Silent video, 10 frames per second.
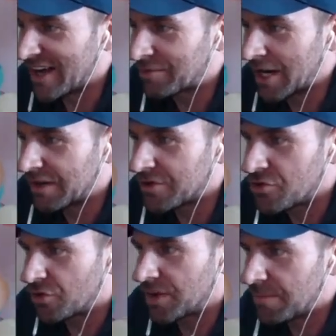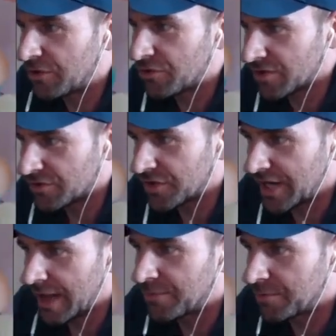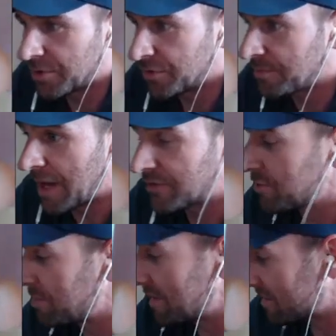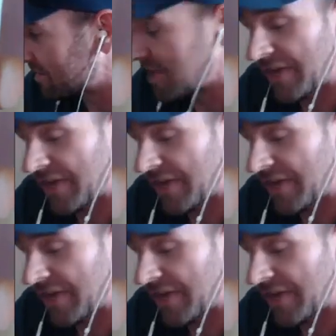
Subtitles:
I'm going to have to join the Patreon just to nab some of those masterpieces.